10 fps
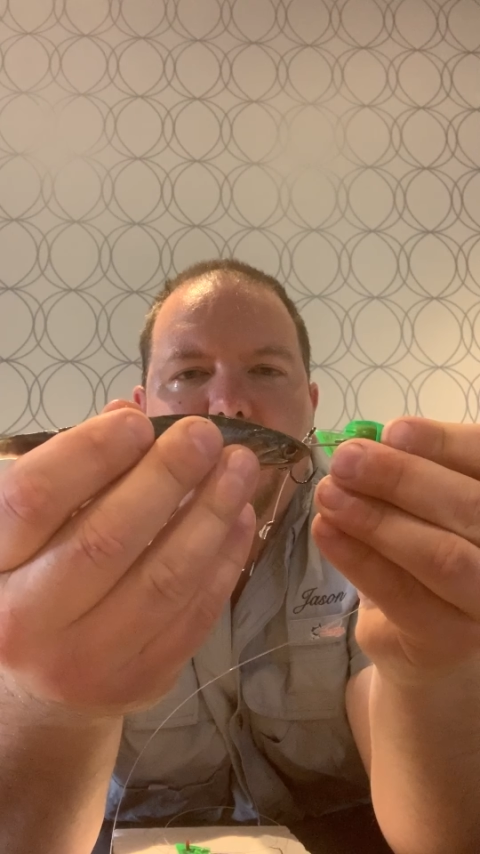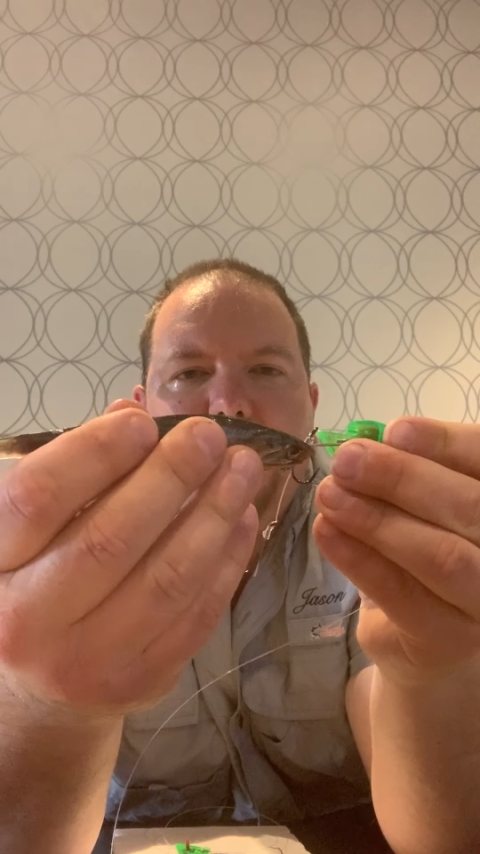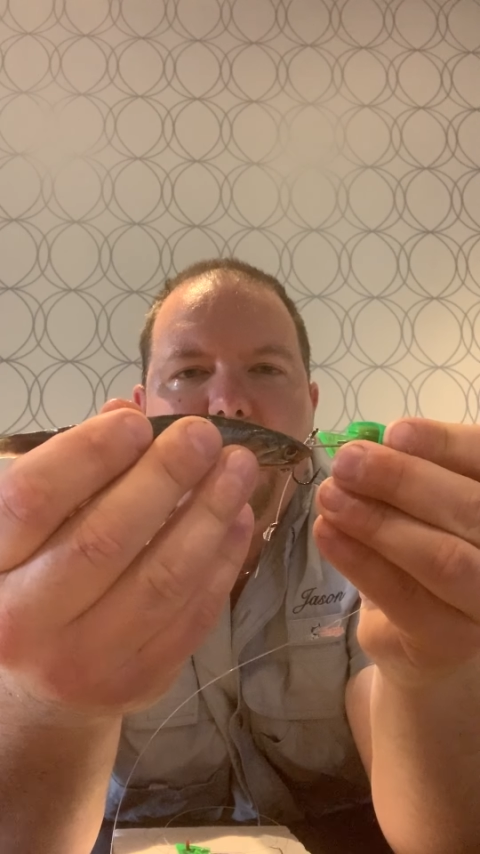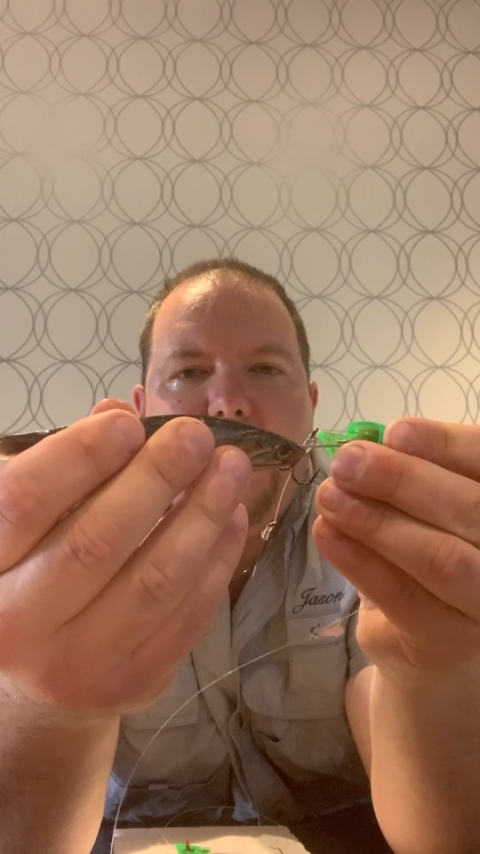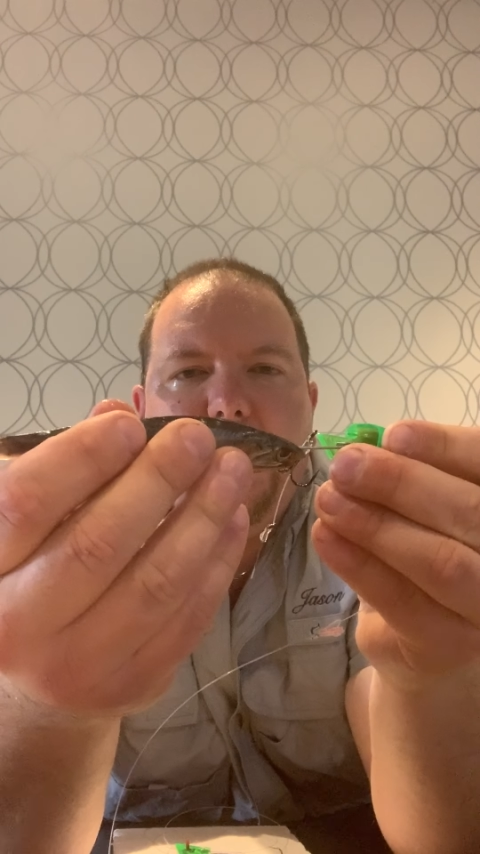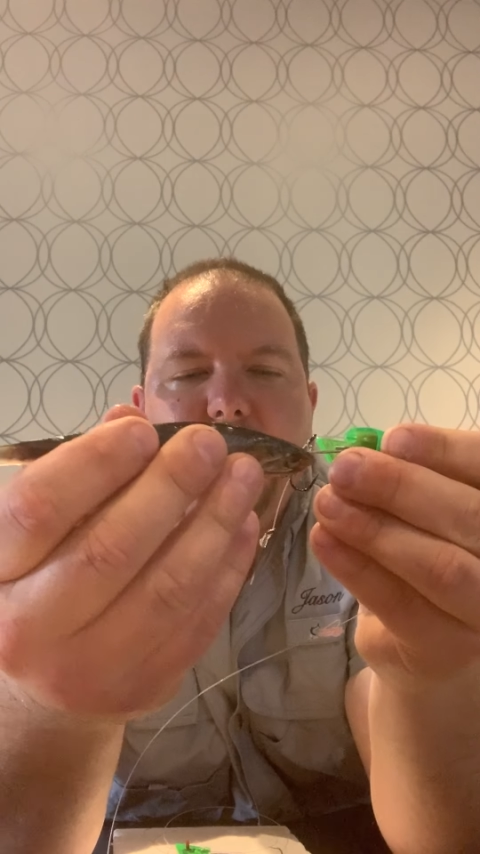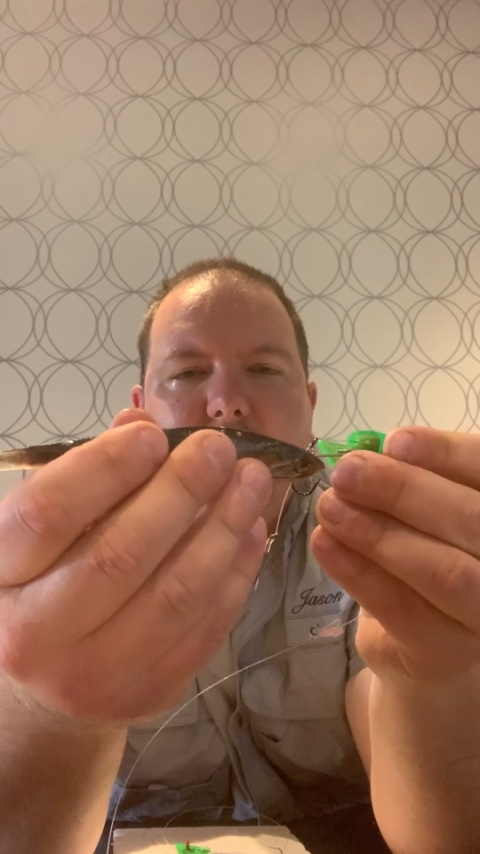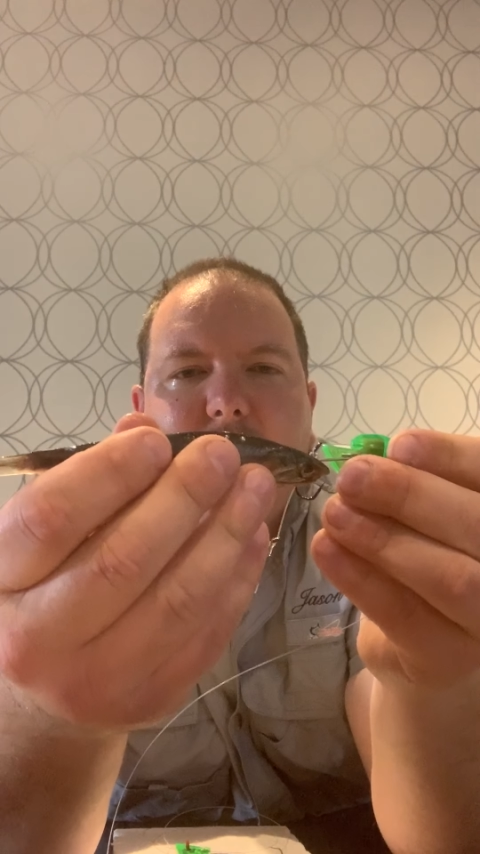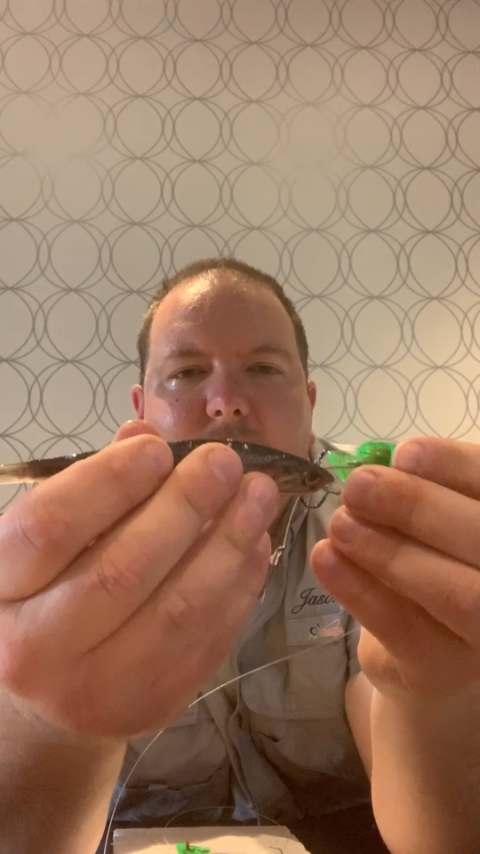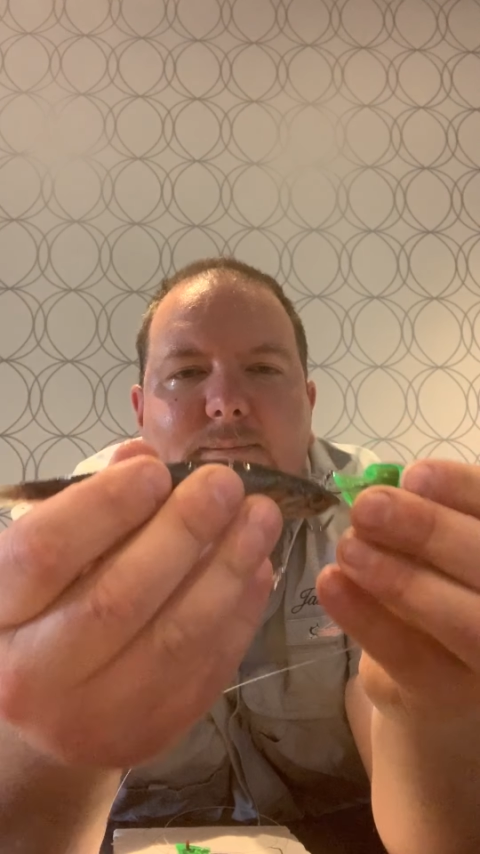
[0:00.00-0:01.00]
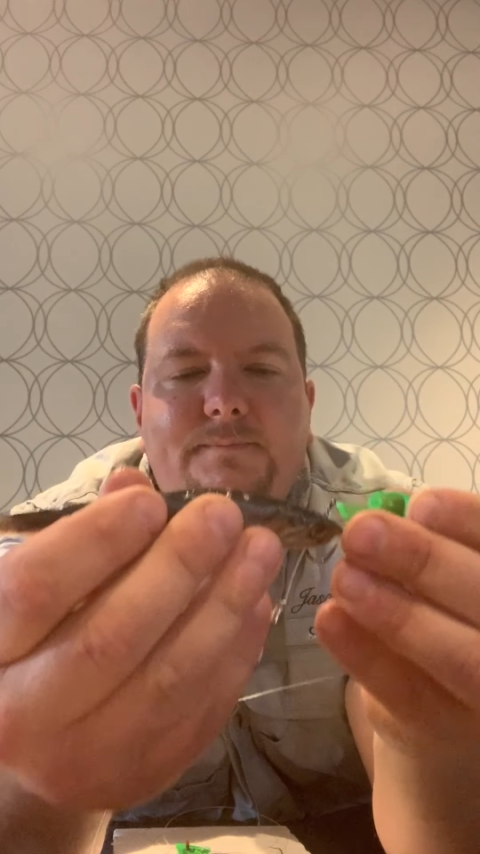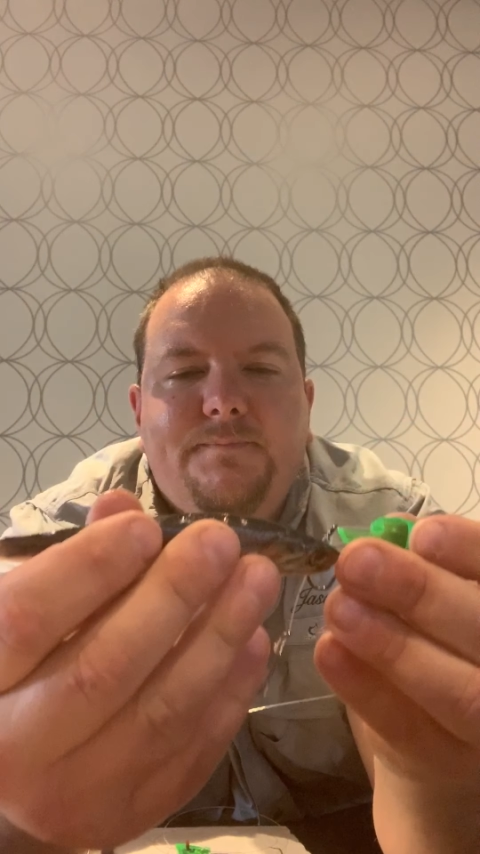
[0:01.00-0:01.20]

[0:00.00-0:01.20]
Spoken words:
of the anchovy.